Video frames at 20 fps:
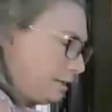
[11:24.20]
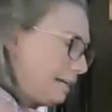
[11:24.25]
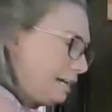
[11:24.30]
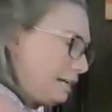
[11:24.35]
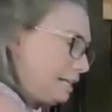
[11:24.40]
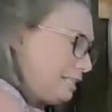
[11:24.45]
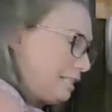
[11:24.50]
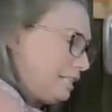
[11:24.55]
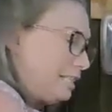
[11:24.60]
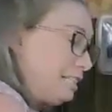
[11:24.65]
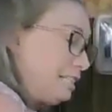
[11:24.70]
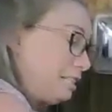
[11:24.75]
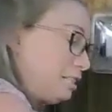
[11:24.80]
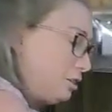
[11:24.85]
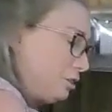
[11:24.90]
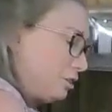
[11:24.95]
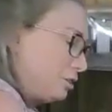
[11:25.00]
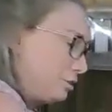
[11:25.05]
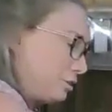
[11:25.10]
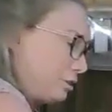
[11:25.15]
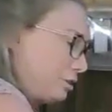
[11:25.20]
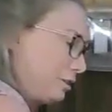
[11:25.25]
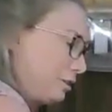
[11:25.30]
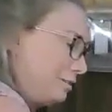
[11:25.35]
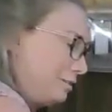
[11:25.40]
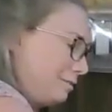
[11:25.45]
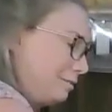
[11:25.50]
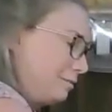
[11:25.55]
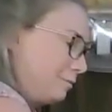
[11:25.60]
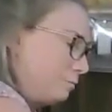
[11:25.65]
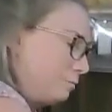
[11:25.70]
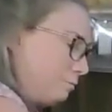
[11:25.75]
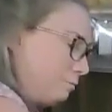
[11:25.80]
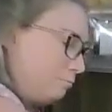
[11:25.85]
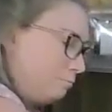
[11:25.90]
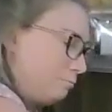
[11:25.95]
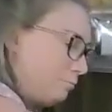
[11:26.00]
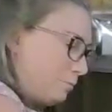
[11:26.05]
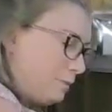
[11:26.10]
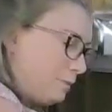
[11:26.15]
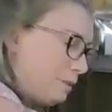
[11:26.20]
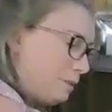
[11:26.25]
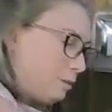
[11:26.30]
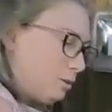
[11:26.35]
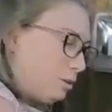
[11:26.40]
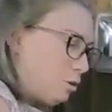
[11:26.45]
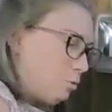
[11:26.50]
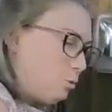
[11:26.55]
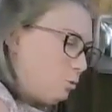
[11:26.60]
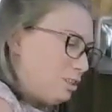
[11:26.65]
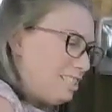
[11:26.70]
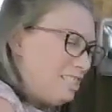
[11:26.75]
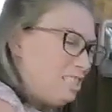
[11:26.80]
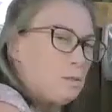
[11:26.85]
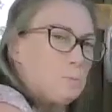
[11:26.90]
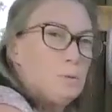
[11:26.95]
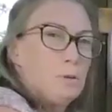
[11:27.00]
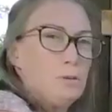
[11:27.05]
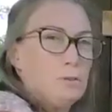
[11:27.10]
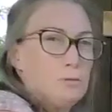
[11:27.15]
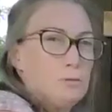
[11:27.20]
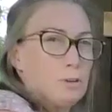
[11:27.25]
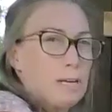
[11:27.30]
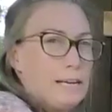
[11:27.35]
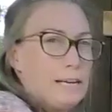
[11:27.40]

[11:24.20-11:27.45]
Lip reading: 18 years. A wooden spoon for